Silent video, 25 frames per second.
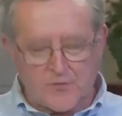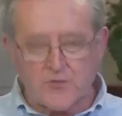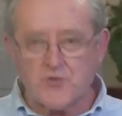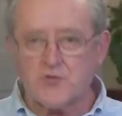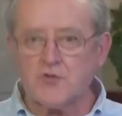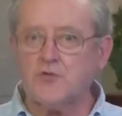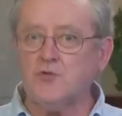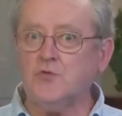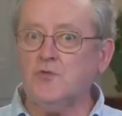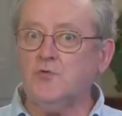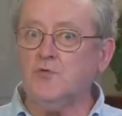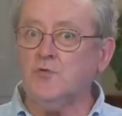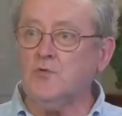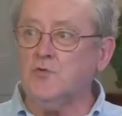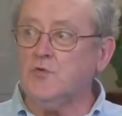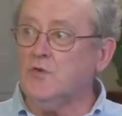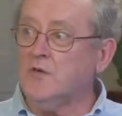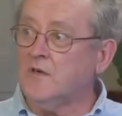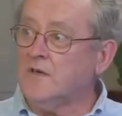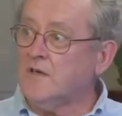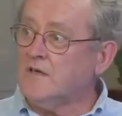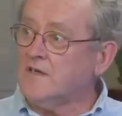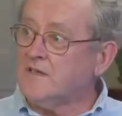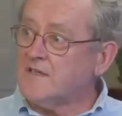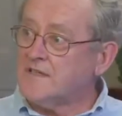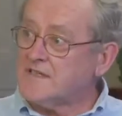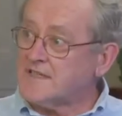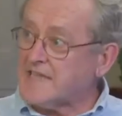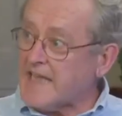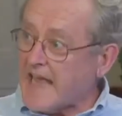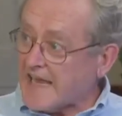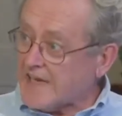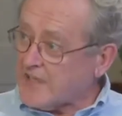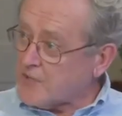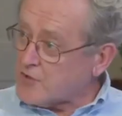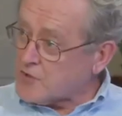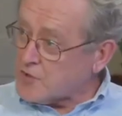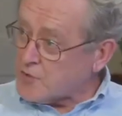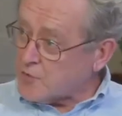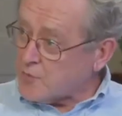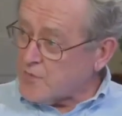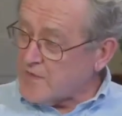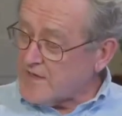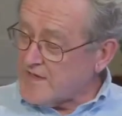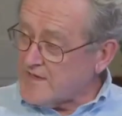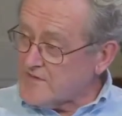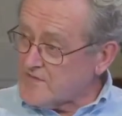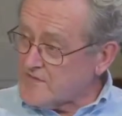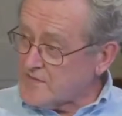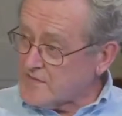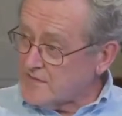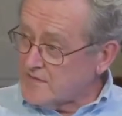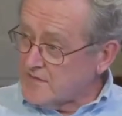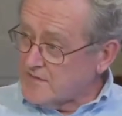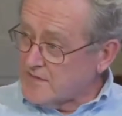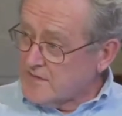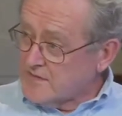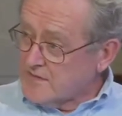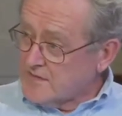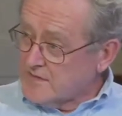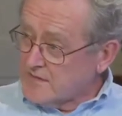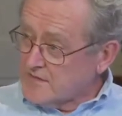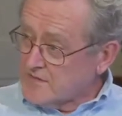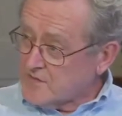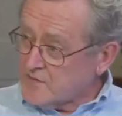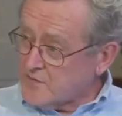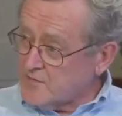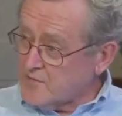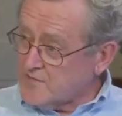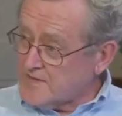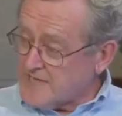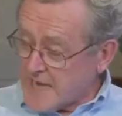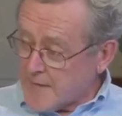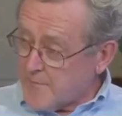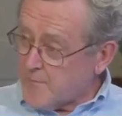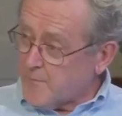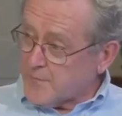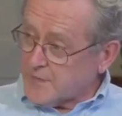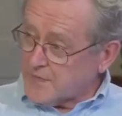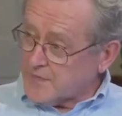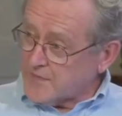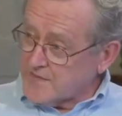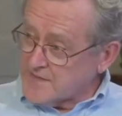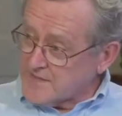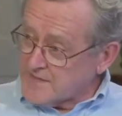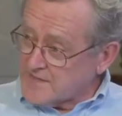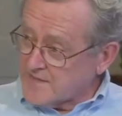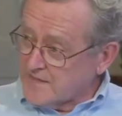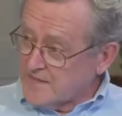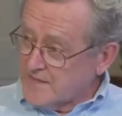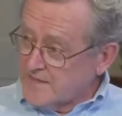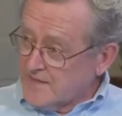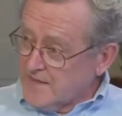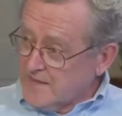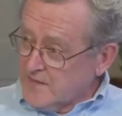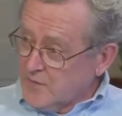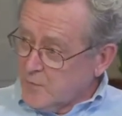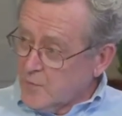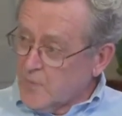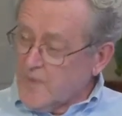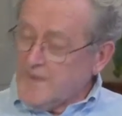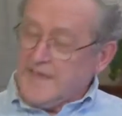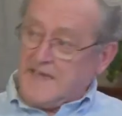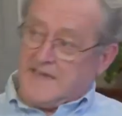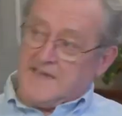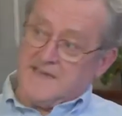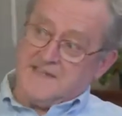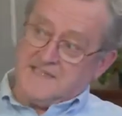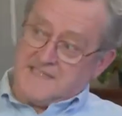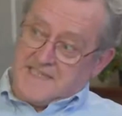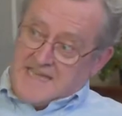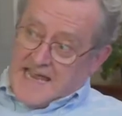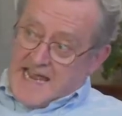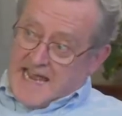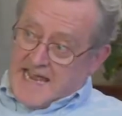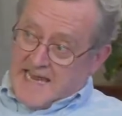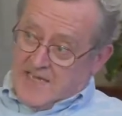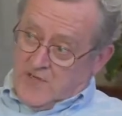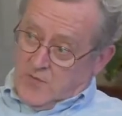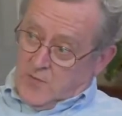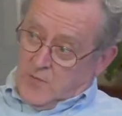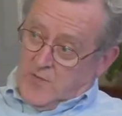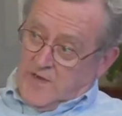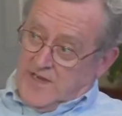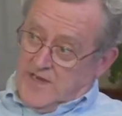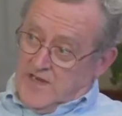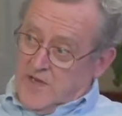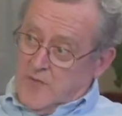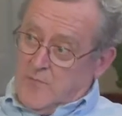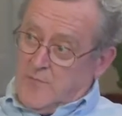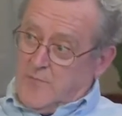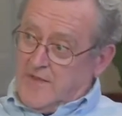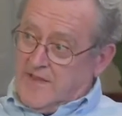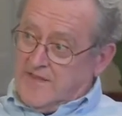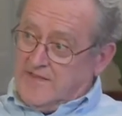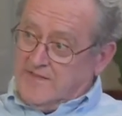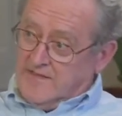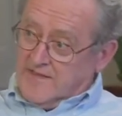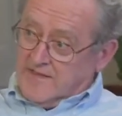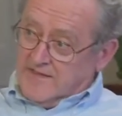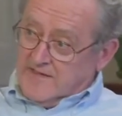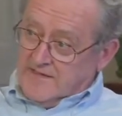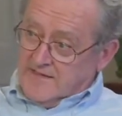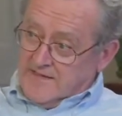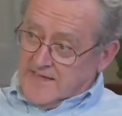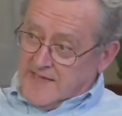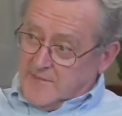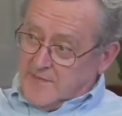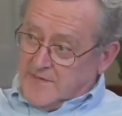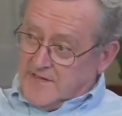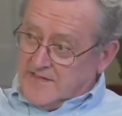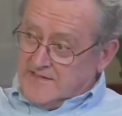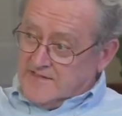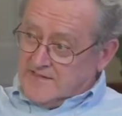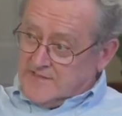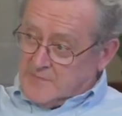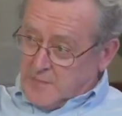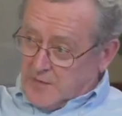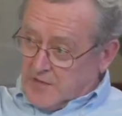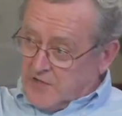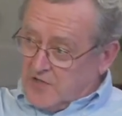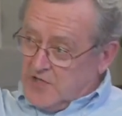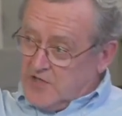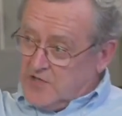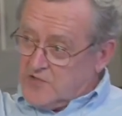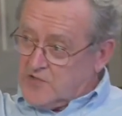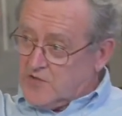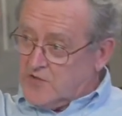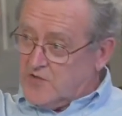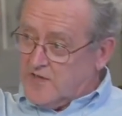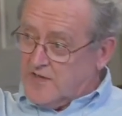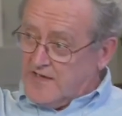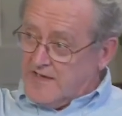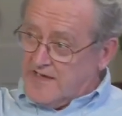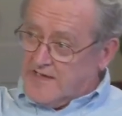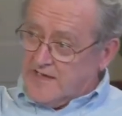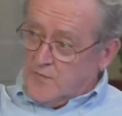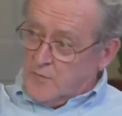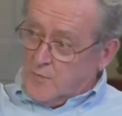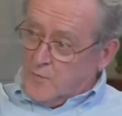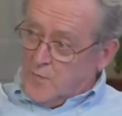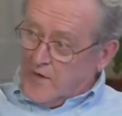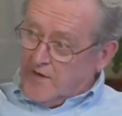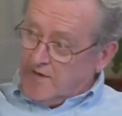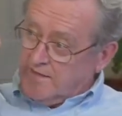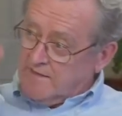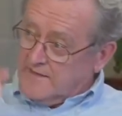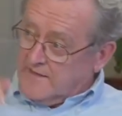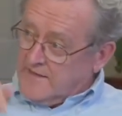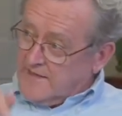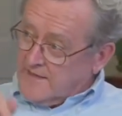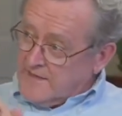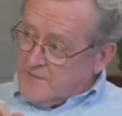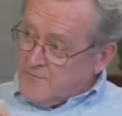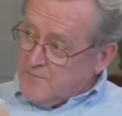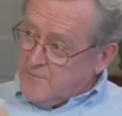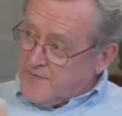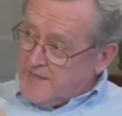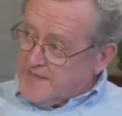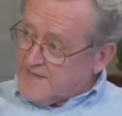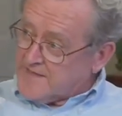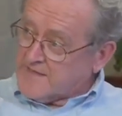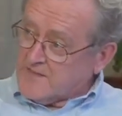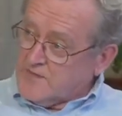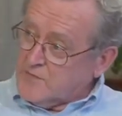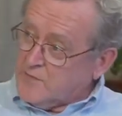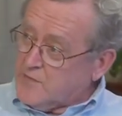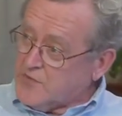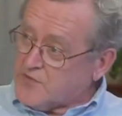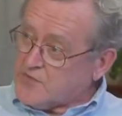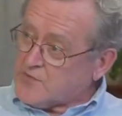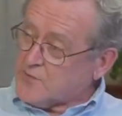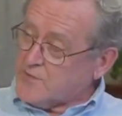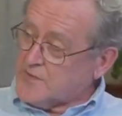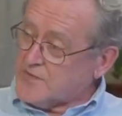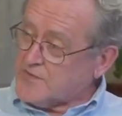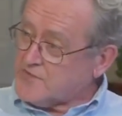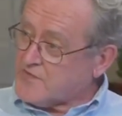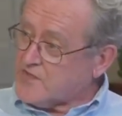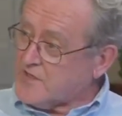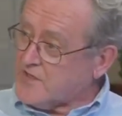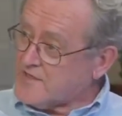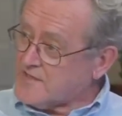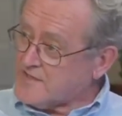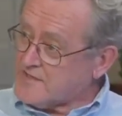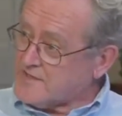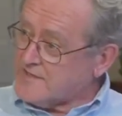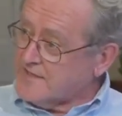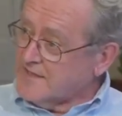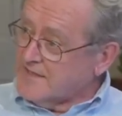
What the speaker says: two sanctuaries, two temples, one in Dan, way up on the Lebanese border, and one in Bethel, which was just